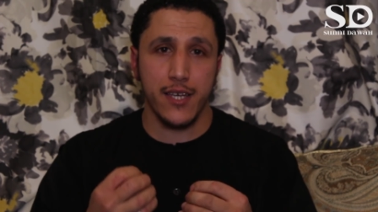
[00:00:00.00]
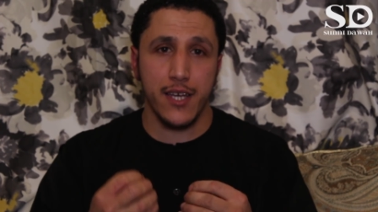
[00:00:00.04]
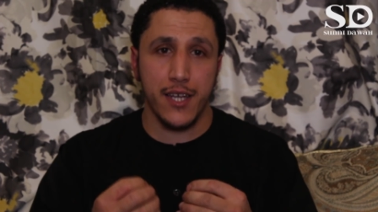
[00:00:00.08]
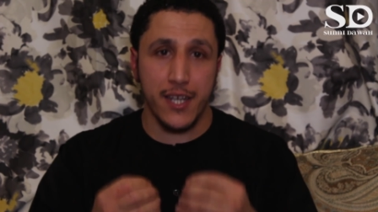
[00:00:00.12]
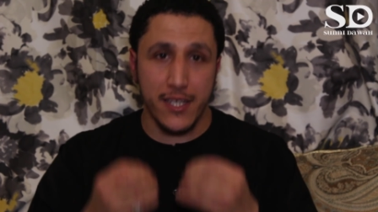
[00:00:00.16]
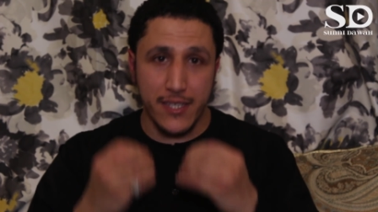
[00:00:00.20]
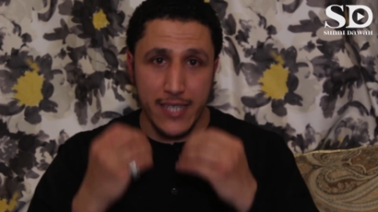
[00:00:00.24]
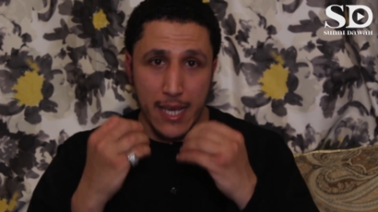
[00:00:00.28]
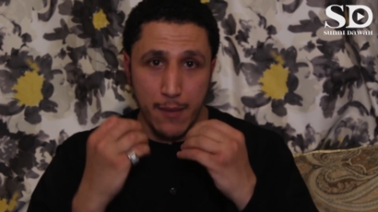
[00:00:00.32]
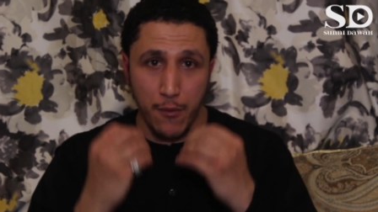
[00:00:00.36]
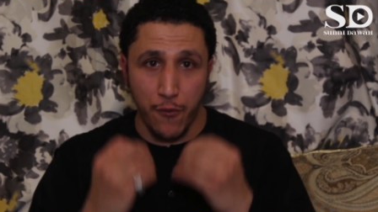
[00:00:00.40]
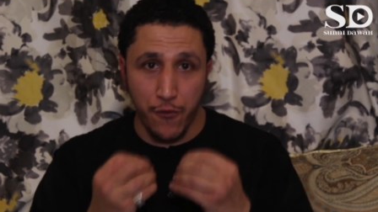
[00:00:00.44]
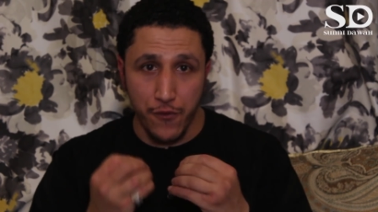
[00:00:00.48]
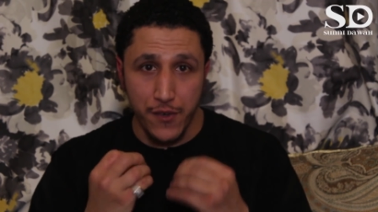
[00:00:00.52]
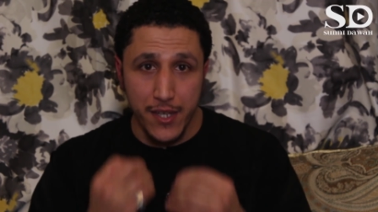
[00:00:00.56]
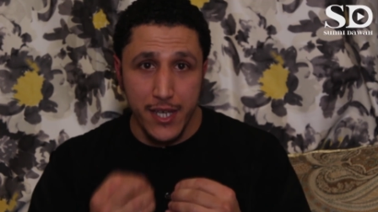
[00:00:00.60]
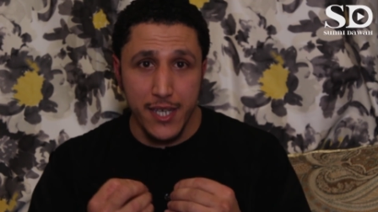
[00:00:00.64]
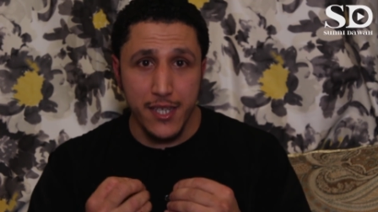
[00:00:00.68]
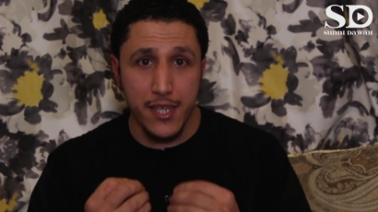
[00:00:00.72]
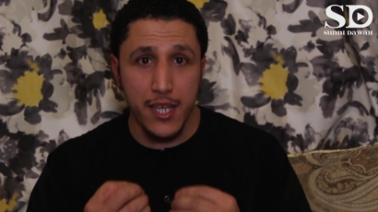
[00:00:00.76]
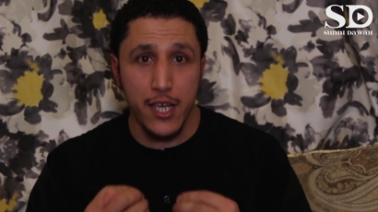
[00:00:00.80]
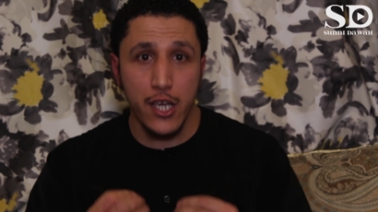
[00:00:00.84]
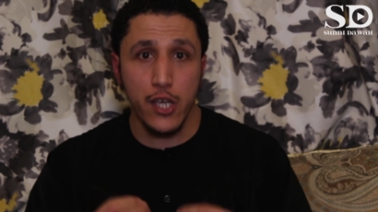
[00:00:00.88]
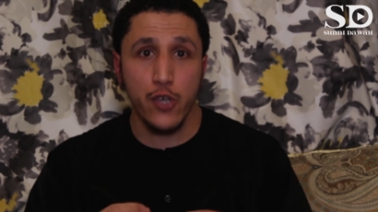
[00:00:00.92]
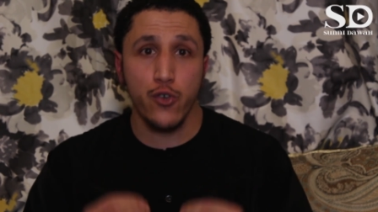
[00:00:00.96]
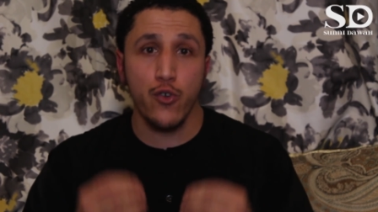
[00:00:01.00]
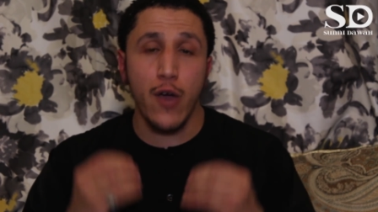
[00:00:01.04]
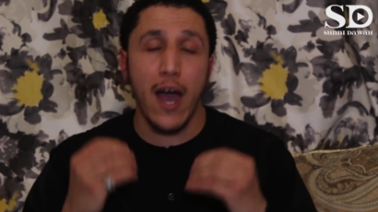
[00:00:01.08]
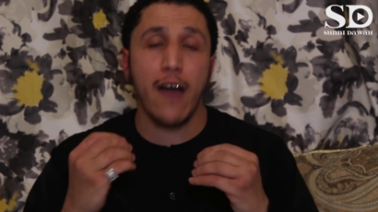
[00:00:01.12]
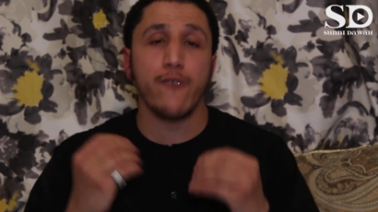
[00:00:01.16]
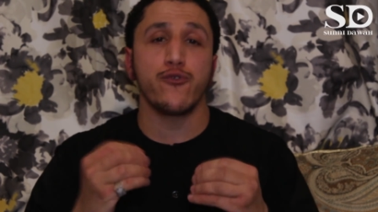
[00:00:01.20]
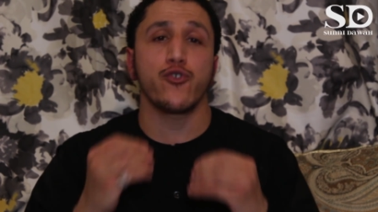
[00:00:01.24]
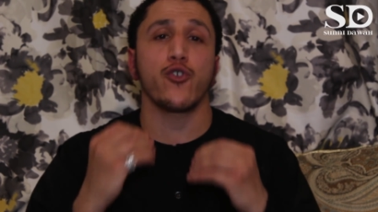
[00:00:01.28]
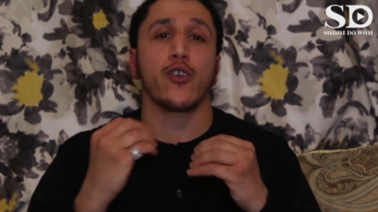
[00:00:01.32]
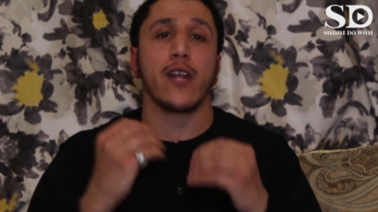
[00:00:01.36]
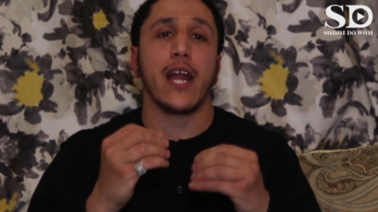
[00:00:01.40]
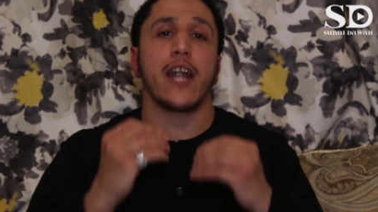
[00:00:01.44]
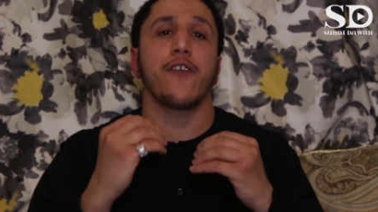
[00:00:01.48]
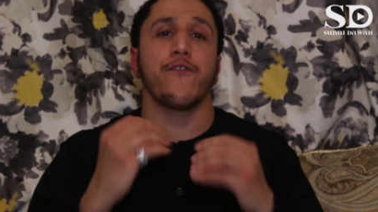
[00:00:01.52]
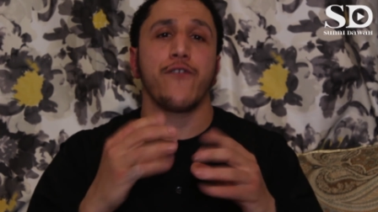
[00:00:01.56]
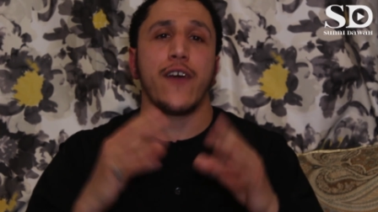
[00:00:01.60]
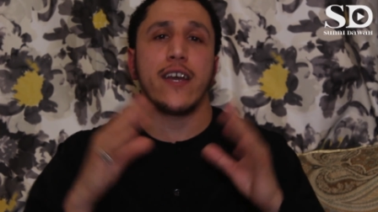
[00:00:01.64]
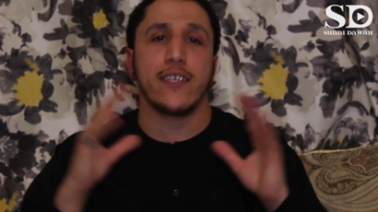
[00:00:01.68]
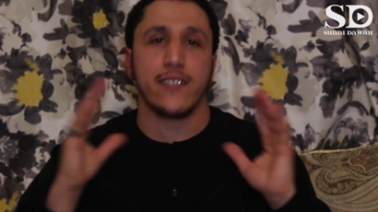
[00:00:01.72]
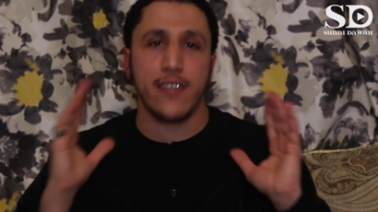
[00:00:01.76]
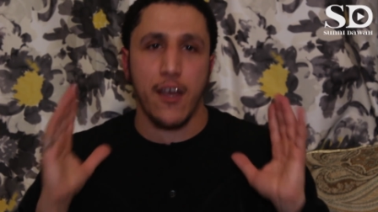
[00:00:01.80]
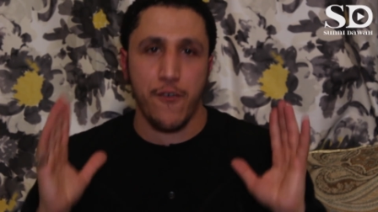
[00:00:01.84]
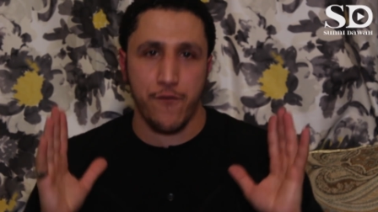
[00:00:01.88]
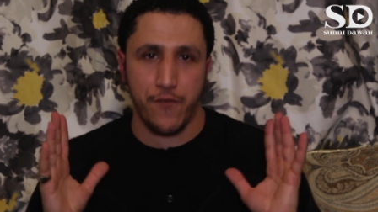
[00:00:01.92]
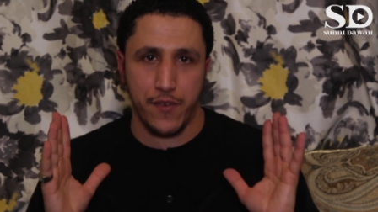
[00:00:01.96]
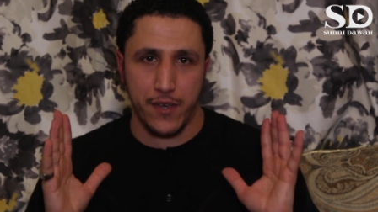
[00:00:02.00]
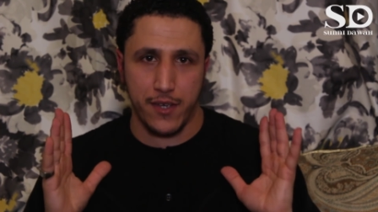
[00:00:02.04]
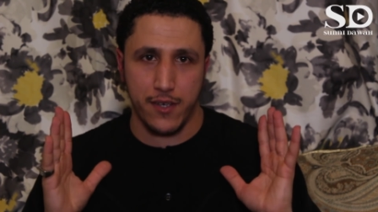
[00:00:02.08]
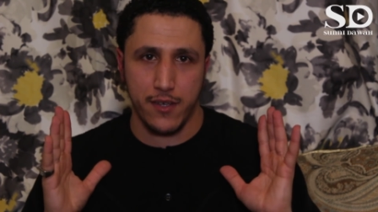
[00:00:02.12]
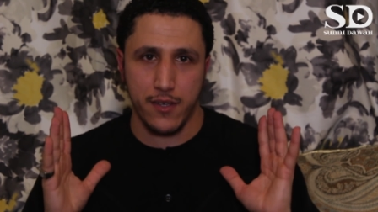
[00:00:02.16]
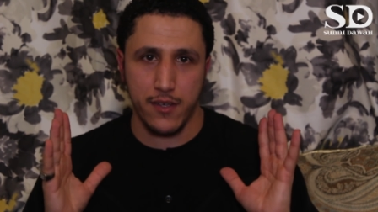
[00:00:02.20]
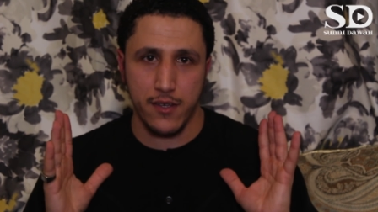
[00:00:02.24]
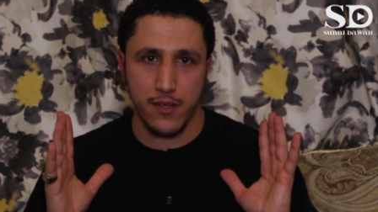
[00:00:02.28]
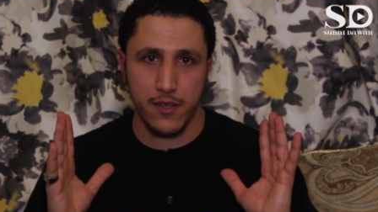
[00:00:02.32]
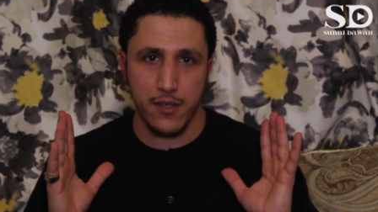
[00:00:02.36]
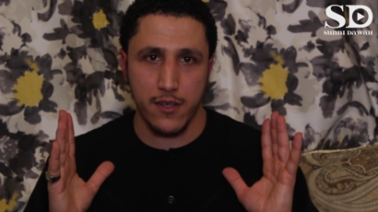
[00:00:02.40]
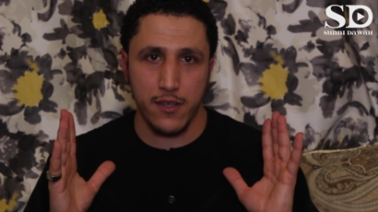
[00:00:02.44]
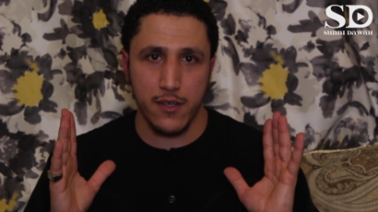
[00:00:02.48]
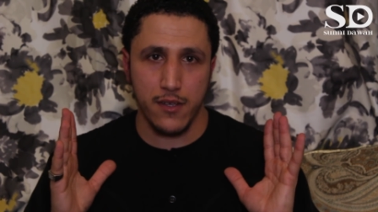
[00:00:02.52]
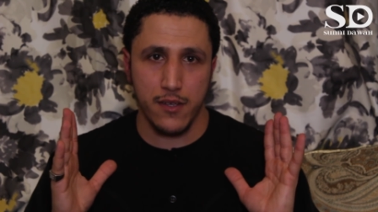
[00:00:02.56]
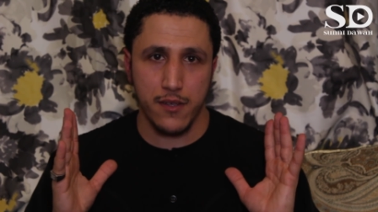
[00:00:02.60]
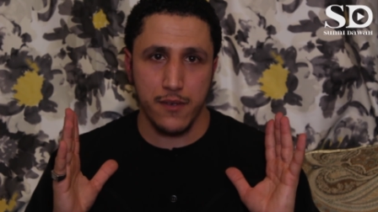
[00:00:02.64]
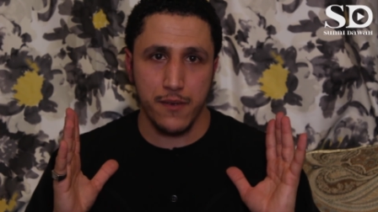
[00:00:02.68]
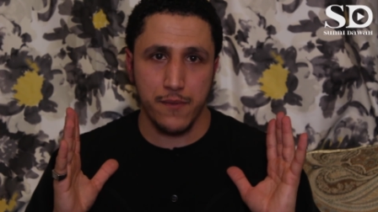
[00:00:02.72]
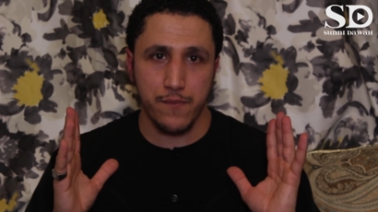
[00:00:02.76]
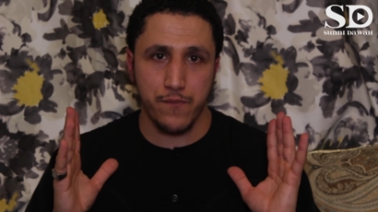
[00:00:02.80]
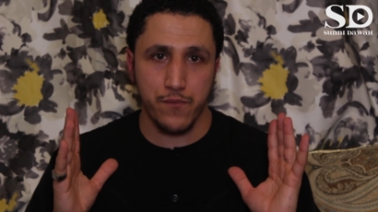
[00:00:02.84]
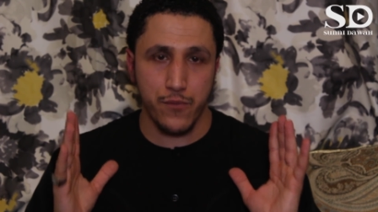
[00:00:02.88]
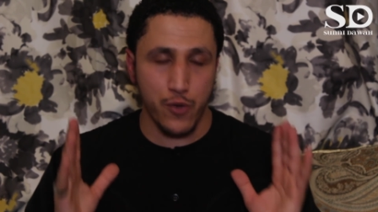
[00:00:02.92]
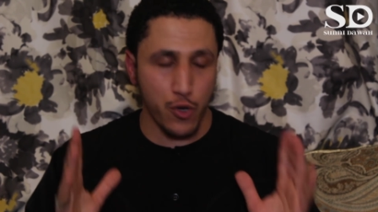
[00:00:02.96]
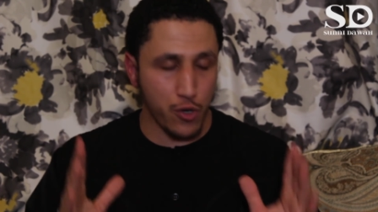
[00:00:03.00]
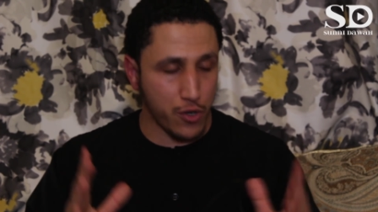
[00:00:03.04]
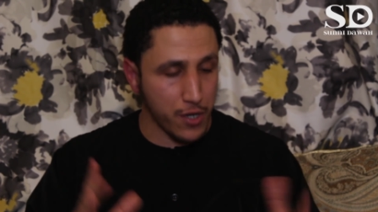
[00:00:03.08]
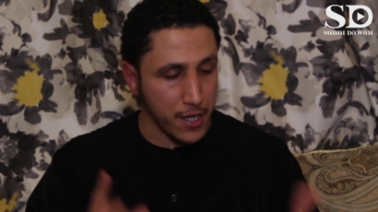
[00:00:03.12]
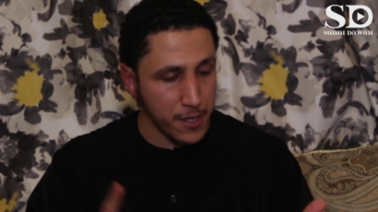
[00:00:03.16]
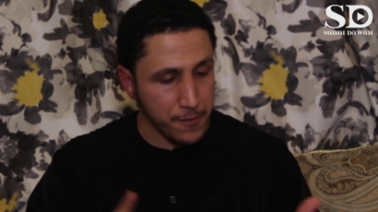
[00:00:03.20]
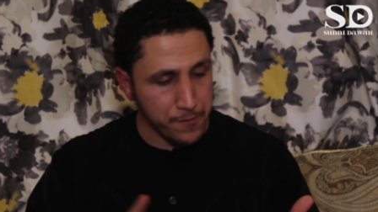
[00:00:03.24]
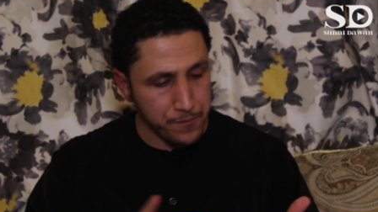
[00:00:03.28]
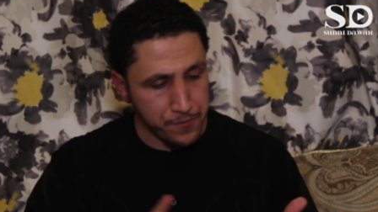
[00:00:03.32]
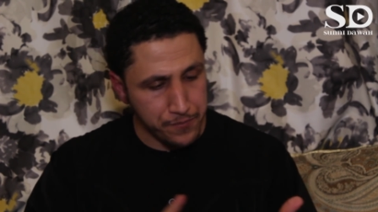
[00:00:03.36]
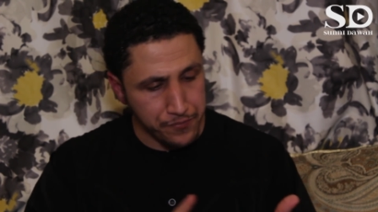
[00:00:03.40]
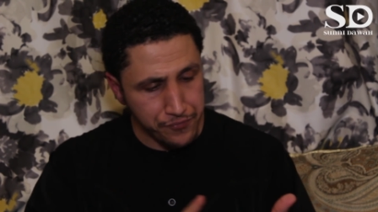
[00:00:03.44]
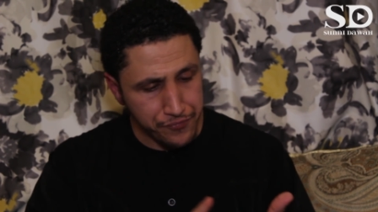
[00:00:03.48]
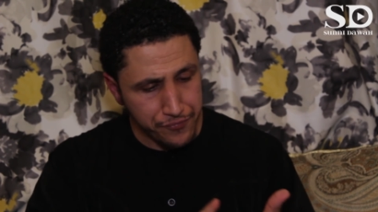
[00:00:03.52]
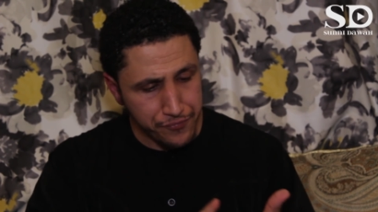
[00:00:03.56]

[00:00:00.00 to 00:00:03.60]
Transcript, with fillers: in a time of need, you have to clarify something. Okay?